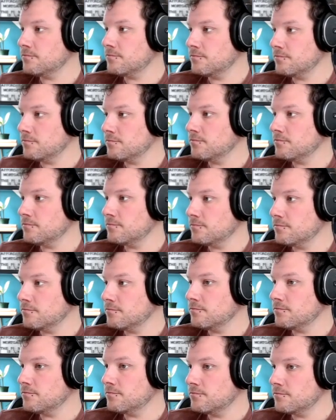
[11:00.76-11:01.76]

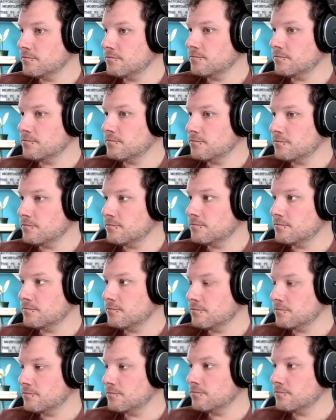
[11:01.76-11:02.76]

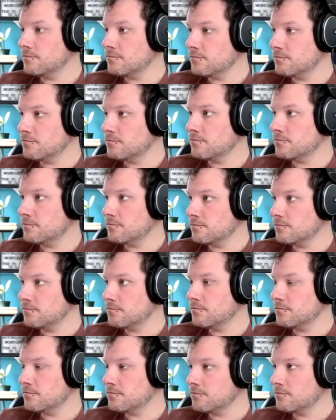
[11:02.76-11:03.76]

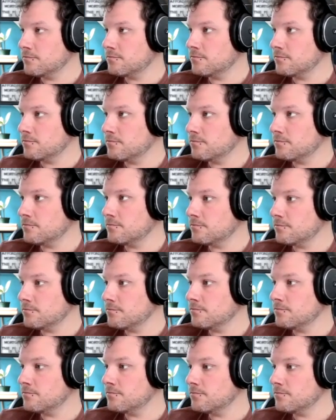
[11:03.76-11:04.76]

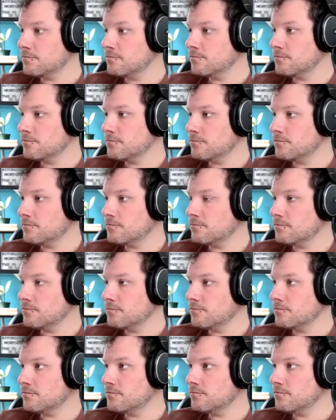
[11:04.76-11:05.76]

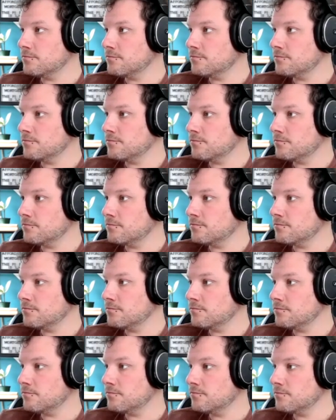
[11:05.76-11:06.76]

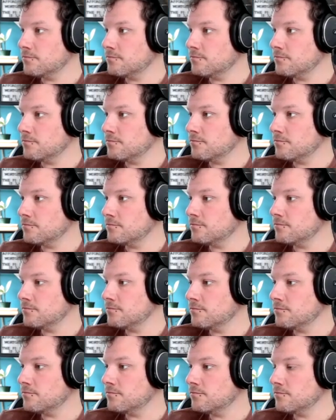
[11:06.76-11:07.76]

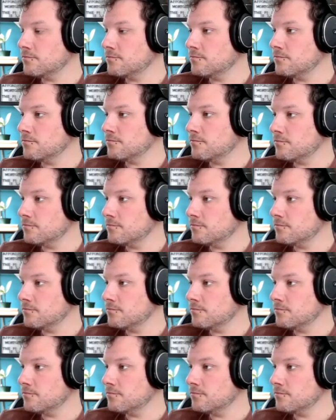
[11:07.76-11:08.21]
(silent)